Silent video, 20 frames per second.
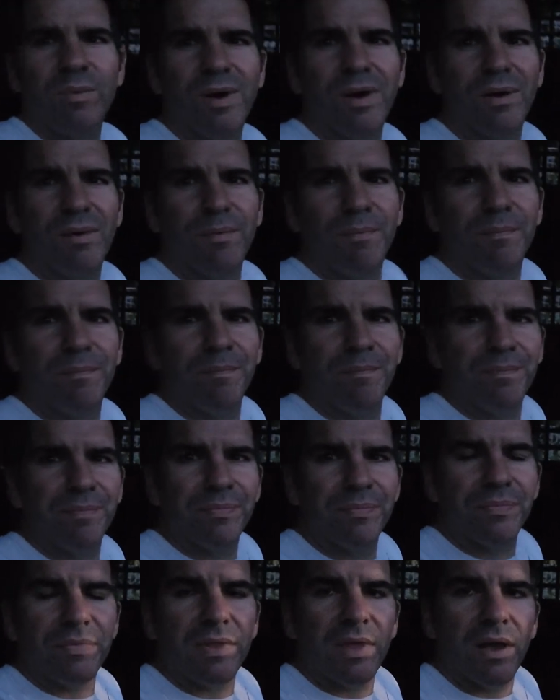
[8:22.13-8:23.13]
well,
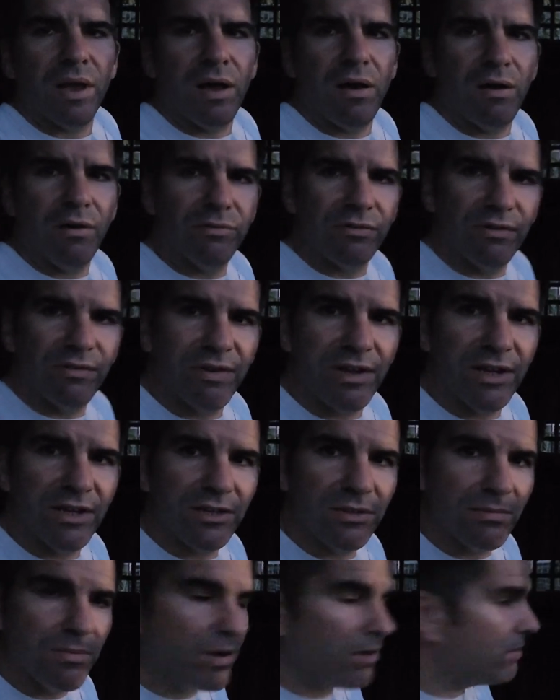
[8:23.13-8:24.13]
I'll have to finish
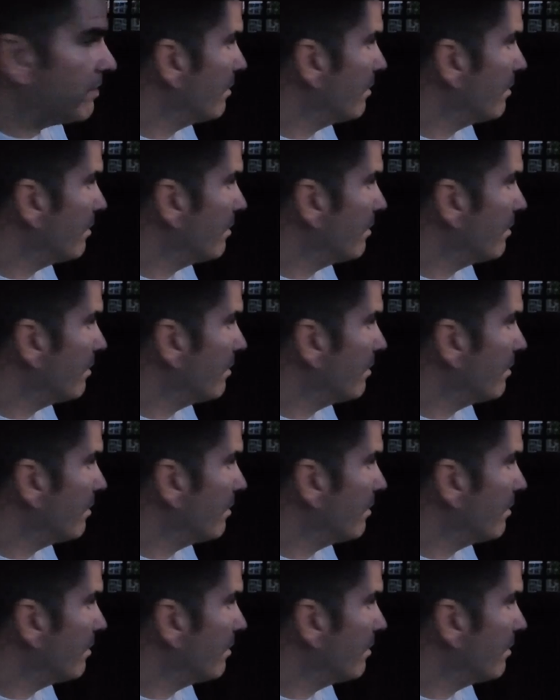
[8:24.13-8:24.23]
tomorrow,